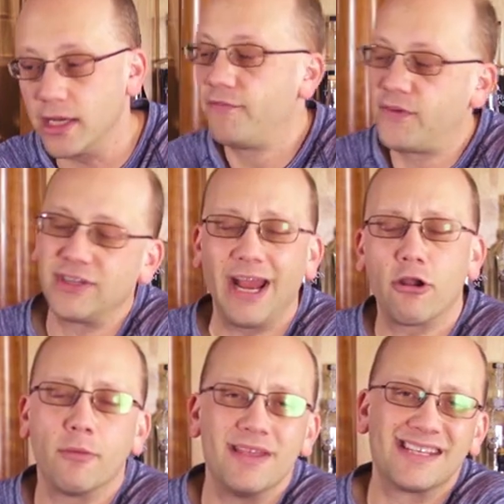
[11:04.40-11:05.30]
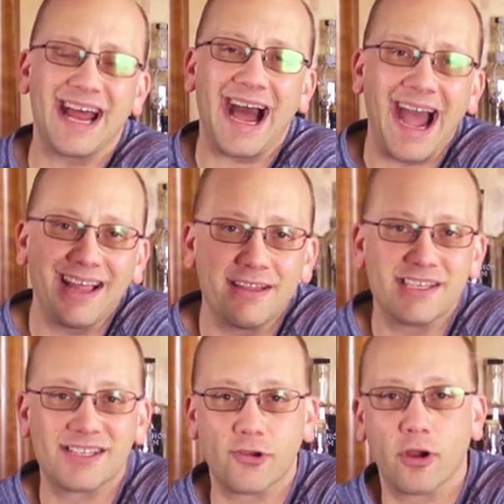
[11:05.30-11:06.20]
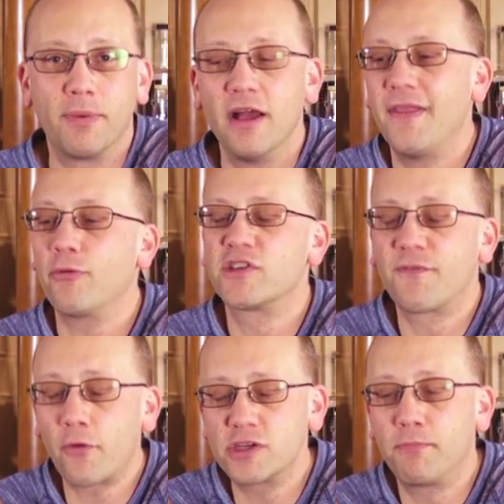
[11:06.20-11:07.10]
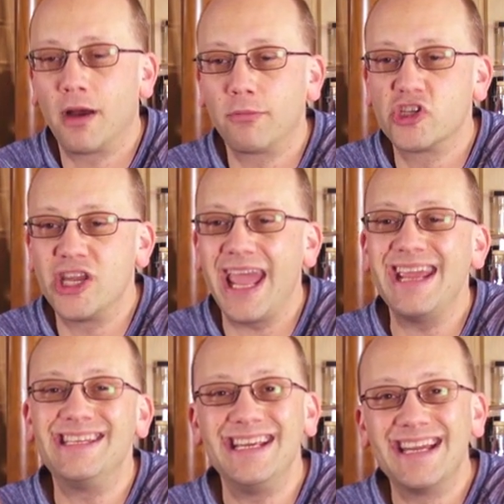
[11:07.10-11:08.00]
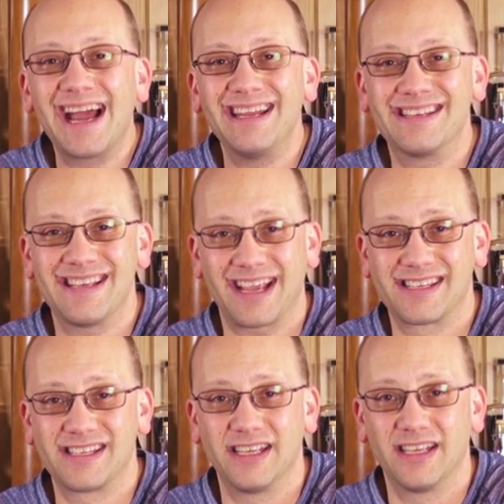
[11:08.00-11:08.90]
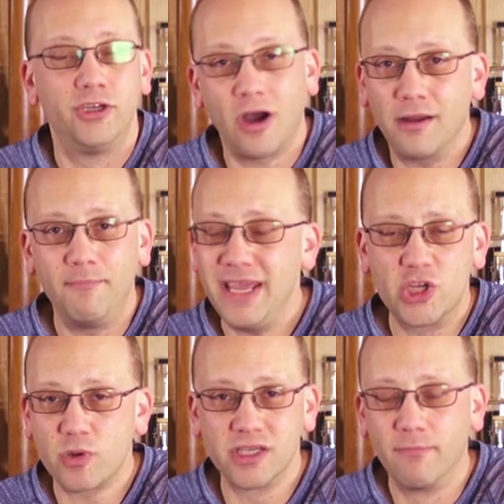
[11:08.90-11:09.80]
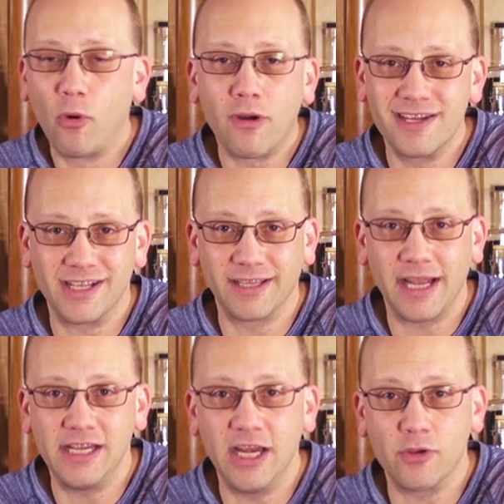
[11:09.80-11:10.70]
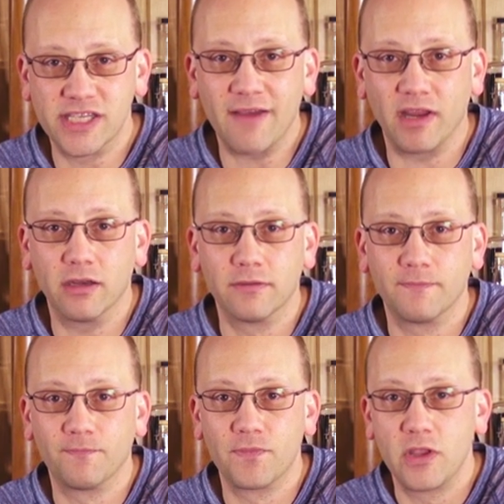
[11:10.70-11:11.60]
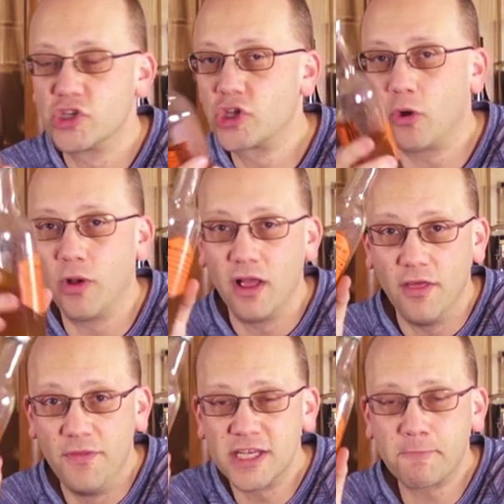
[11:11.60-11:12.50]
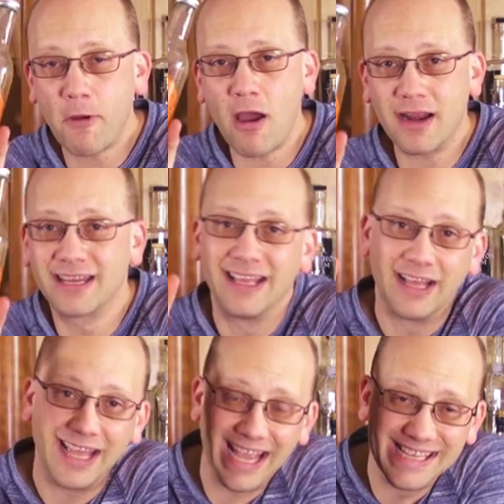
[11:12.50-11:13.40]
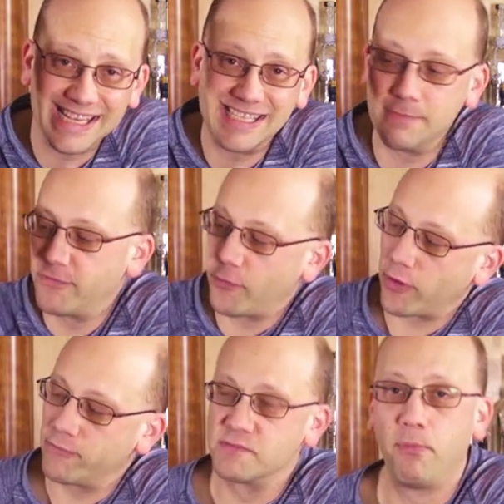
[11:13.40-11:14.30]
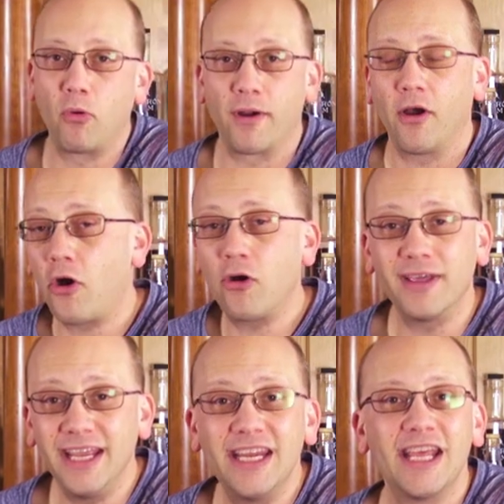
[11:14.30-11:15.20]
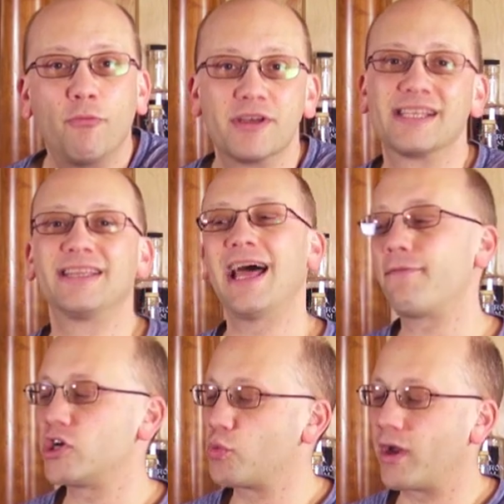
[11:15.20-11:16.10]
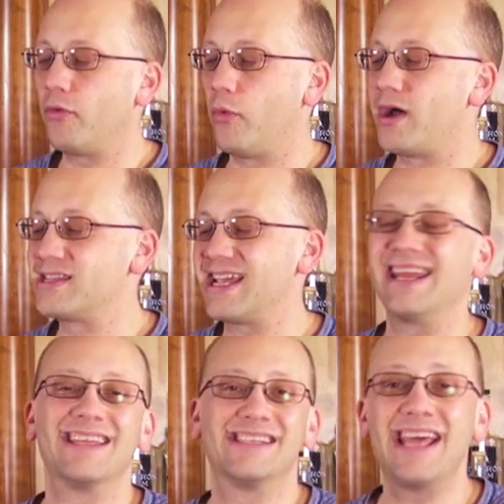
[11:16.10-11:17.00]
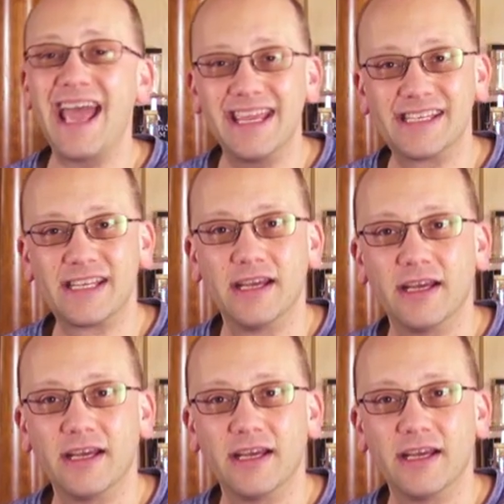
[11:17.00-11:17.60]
it. Falernum is an island syrup that was first published in 1896. Don Beach wasn't born until 1907. So this product existed before he was born. All he did was leverage what it was and its taste